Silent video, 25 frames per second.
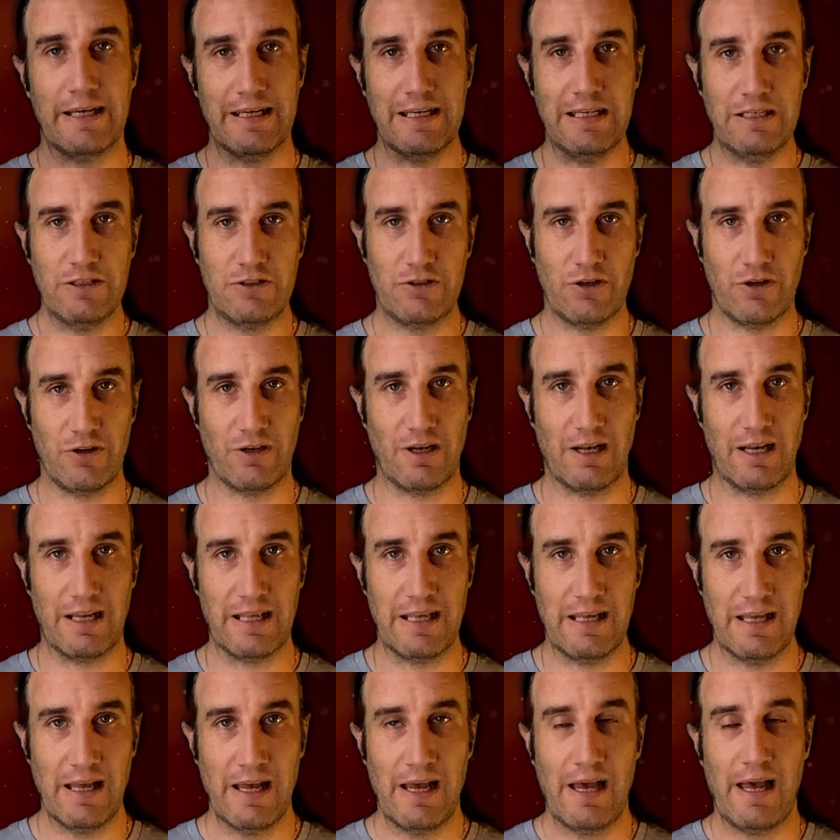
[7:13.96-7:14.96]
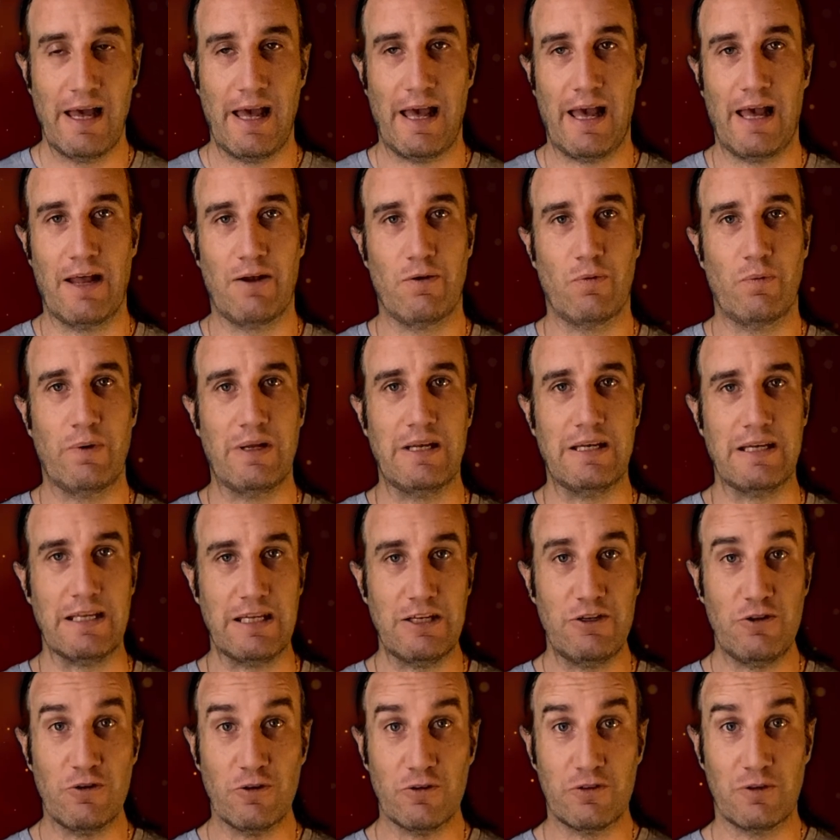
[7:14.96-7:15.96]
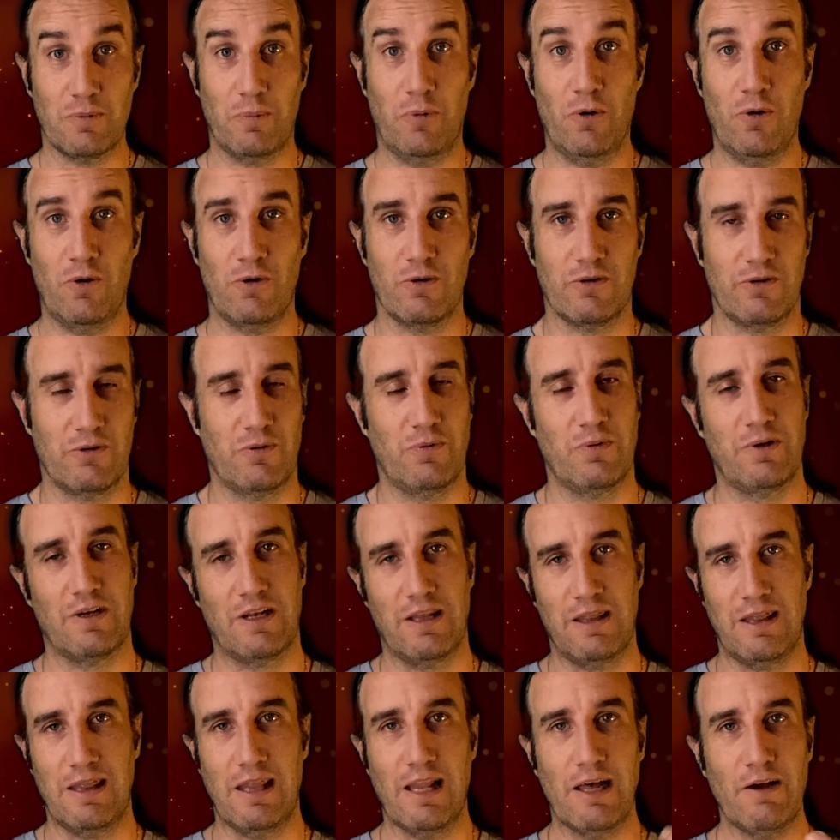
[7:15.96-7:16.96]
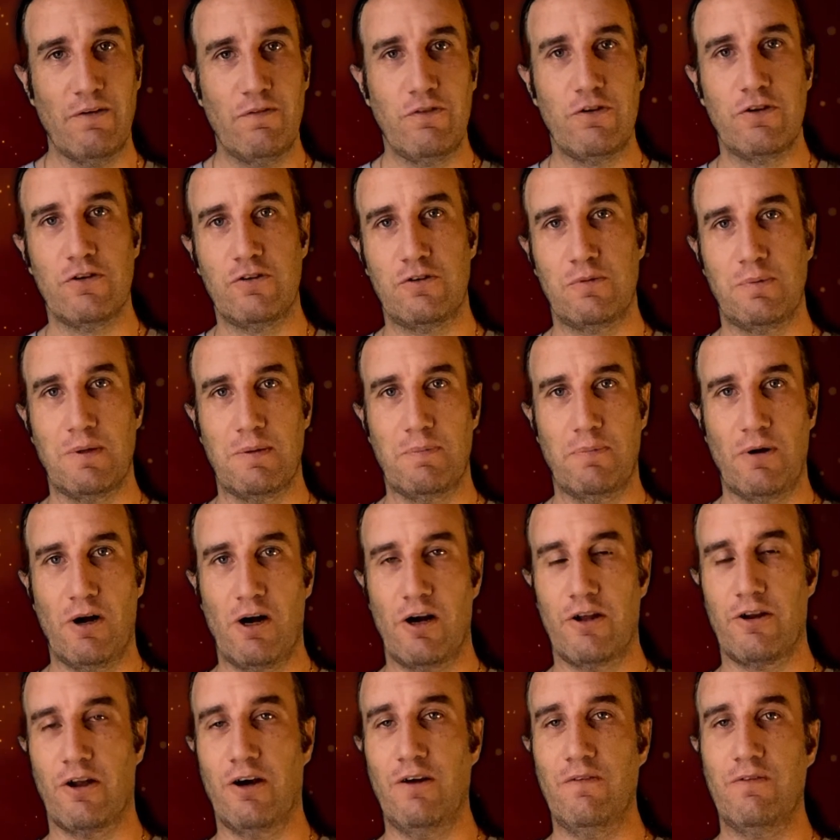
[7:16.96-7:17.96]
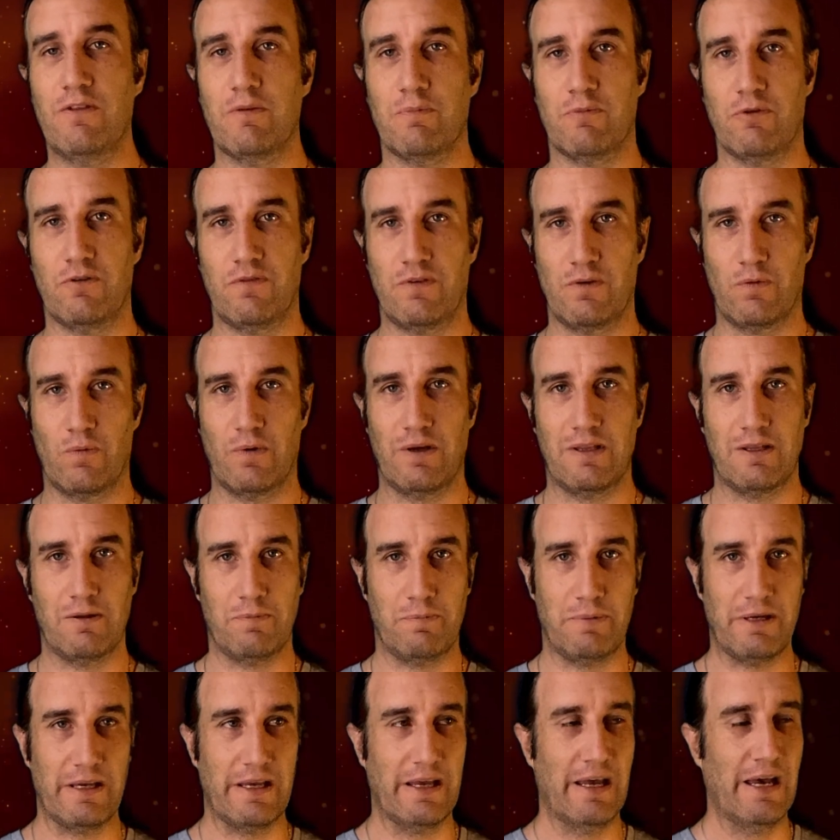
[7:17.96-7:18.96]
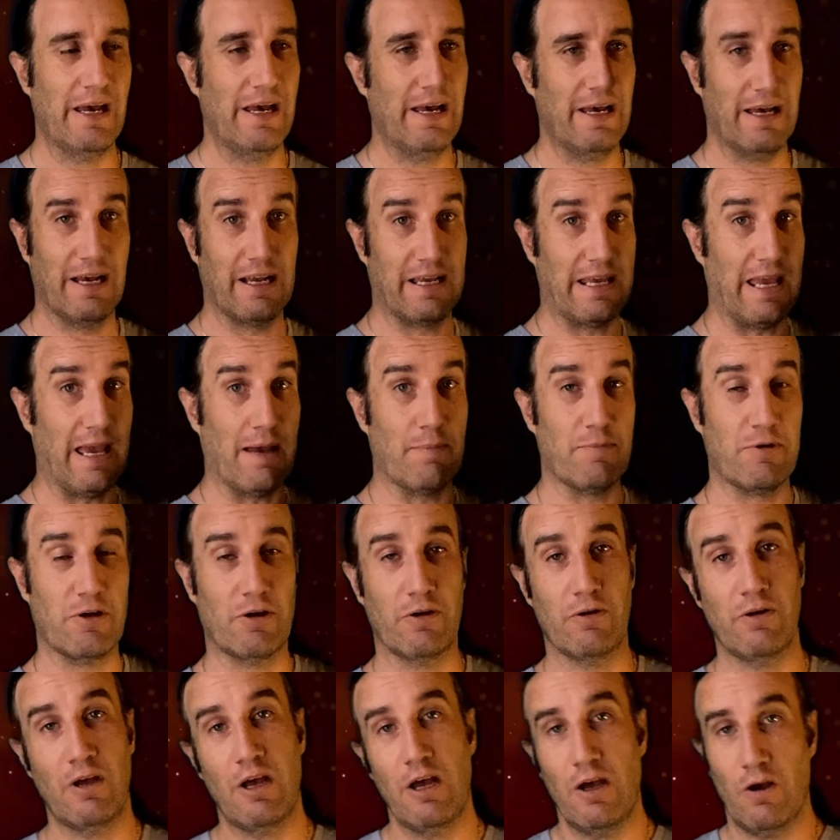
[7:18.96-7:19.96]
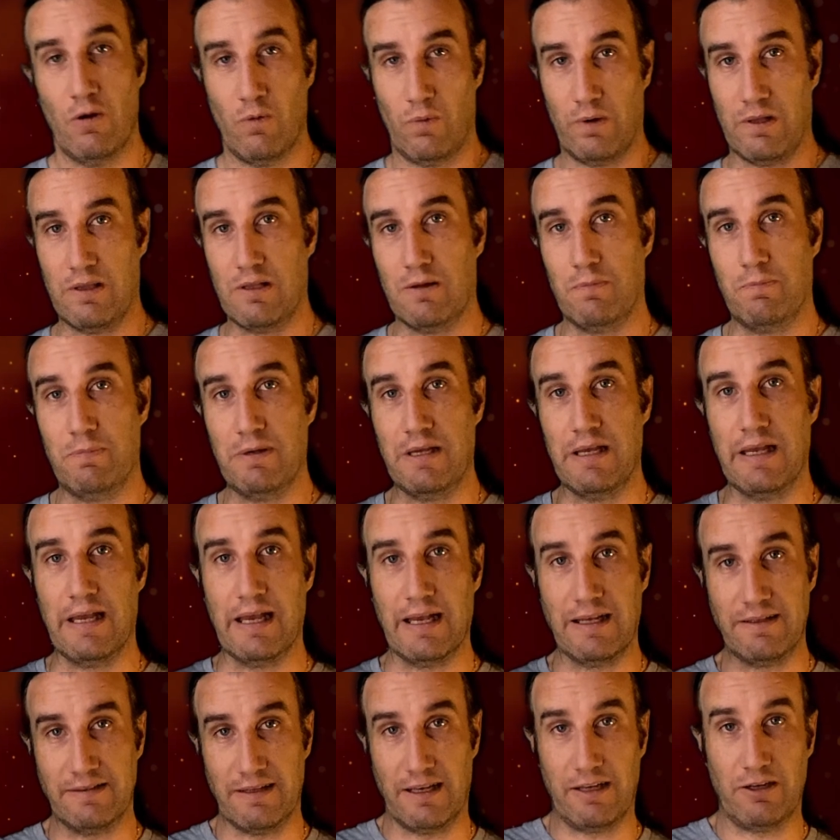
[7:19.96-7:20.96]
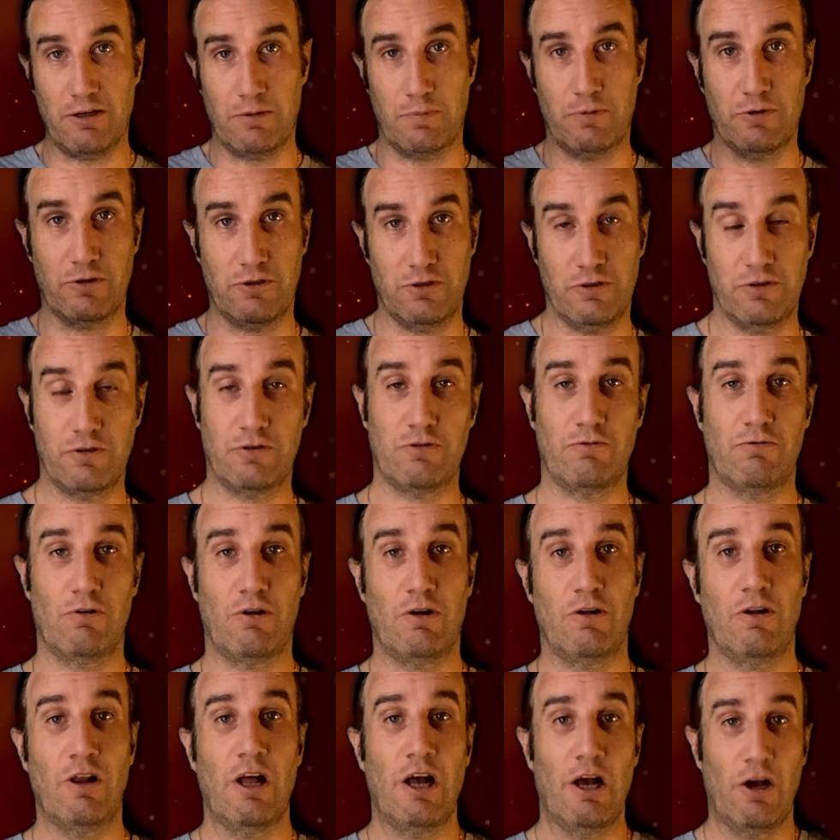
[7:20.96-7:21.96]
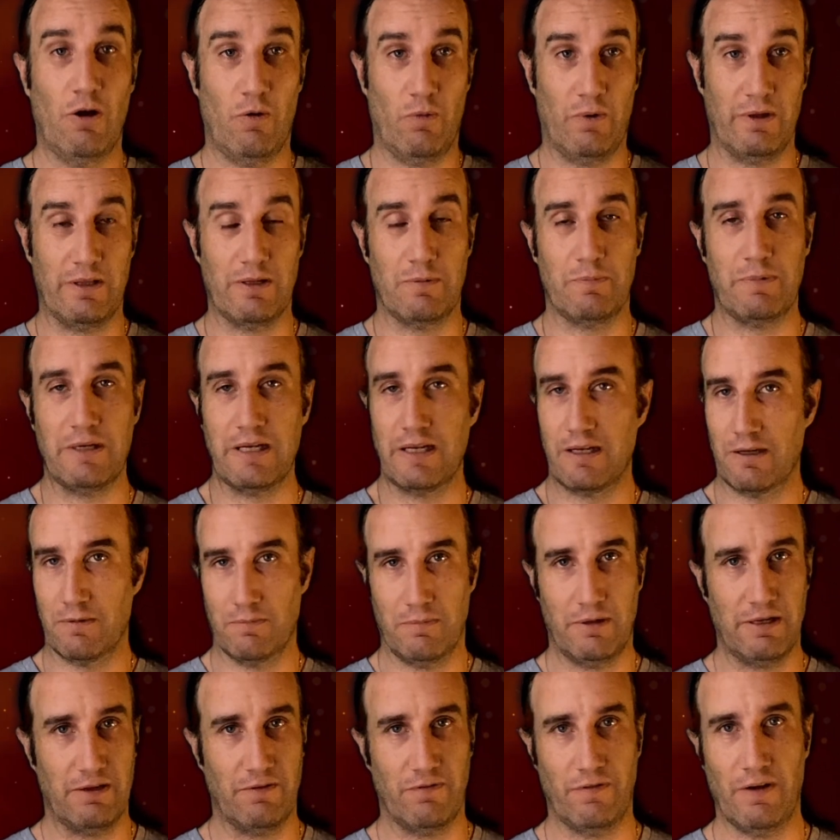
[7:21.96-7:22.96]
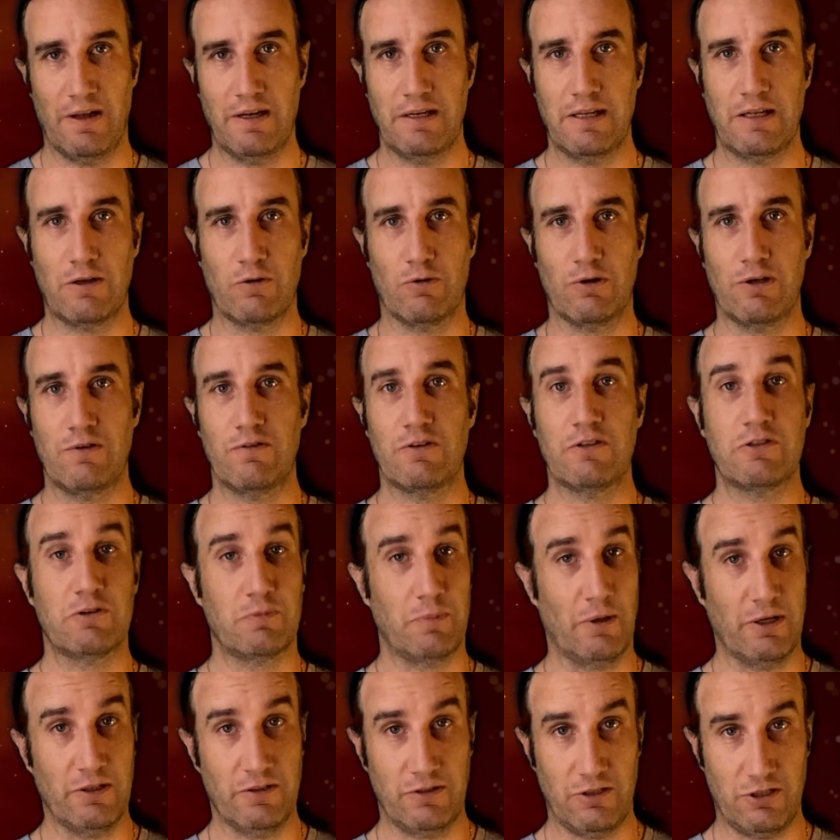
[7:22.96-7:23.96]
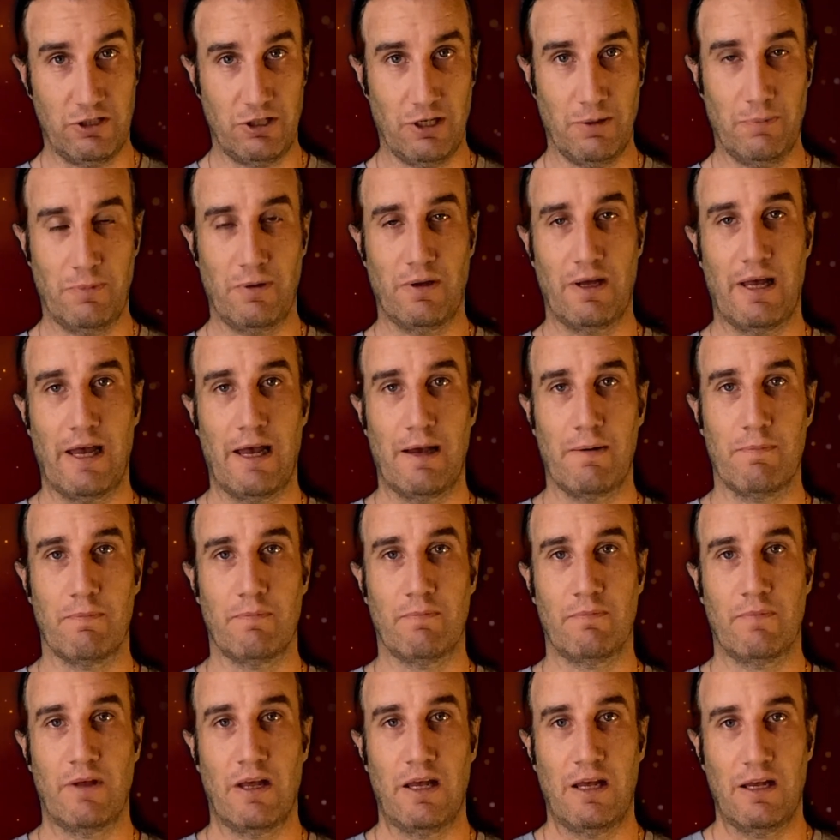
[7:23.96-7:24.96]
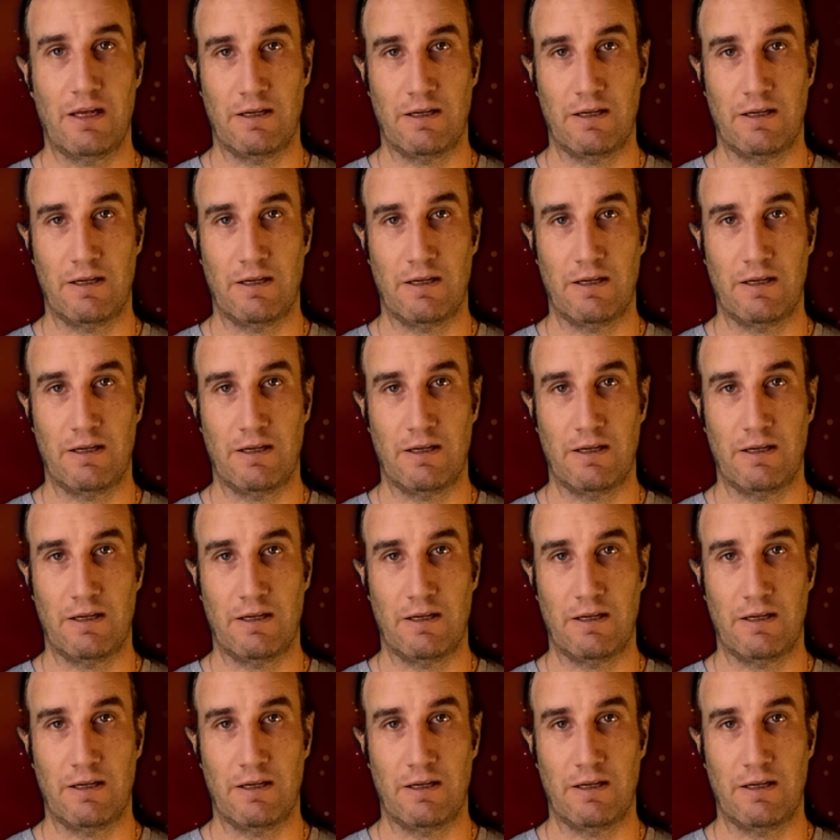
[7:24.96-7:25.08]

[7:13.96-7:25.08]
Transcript: internally, and we need your support. We'd love you to be part of the movie, whether it be a cameo, whether it be executive producer role, whether it be complete funding or even sponsorship. Um,